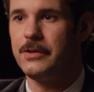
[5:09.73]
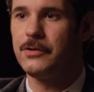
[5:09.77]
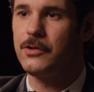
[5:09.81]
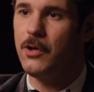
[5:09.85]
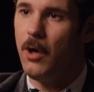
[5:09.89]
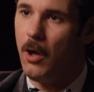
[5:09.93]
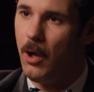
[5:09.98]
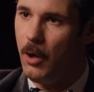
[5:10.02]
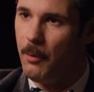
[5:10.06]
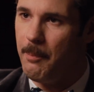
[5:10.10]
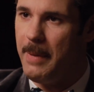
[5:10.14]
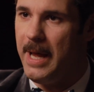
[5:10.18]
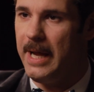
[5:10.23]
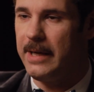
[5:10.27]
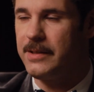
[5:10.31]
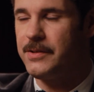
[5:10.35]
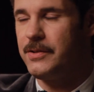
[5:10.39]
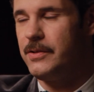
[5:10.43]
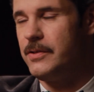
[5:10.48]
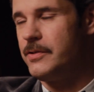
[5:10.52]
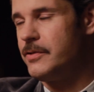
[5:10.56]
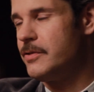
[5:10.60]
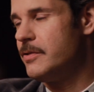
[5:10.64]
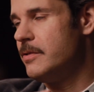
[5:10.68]
There's callbacks.
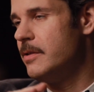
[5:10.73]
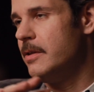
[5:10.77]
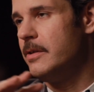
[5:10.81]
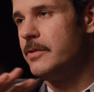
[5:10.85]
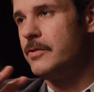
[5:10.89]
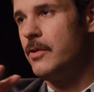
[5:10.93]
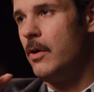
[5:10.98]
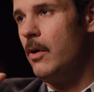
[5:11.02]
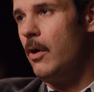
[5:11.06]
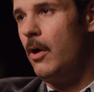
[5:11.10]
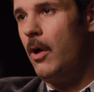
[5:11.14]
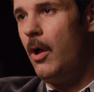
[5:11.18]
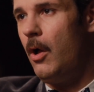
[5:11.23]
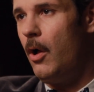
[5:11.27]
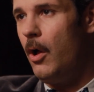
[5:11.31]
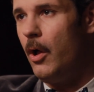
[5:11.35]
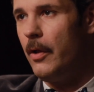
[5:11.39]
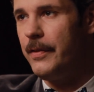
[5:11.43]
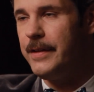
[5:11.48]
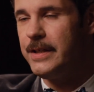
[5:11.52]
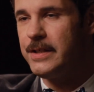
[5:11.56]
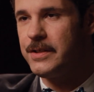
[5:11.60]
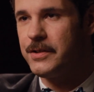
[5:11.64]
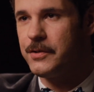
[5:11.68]
There's
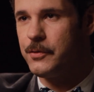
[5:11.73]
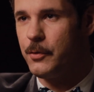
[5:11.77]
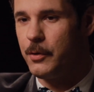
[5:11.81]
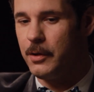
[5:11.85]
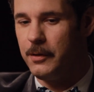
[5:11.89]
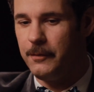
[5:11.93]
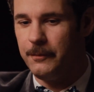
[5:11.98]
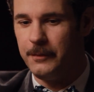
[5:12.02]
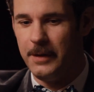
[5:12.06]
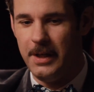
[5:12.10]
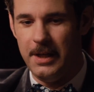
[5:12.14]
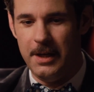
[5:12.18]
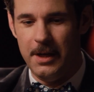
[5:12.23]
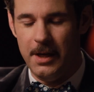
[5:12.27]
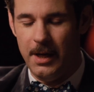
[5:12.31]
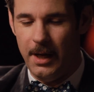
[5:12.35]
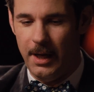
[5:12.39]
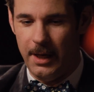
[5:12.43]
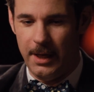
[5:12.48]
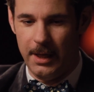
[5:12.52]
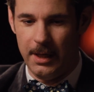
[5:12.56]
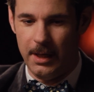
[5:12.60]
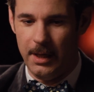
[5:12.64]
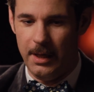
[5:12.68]
all this sort of
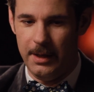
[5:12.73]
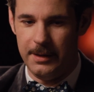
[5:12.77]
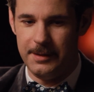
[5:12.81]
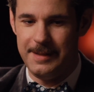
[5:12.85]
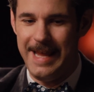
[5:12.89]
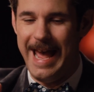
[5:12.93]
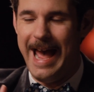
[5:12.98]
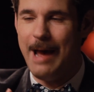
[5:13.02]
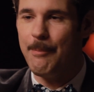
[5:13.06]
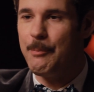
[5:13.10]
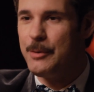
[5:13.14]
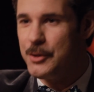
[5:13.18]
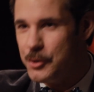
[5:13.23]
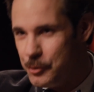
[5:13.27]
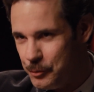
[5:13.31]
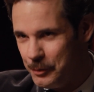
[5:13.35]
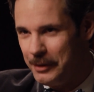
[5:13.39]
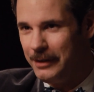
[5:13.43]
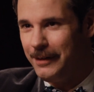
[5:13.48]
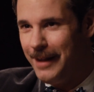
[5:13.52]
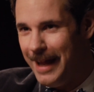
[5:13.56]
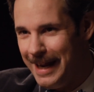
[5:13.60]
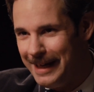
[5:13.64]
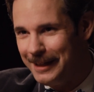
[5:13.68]
a
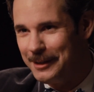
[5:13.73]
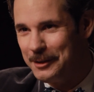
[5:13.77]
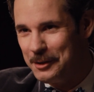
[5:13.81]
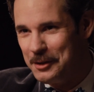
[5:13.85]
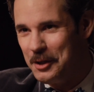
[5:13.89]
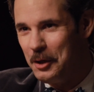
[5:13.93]
tapestry-like,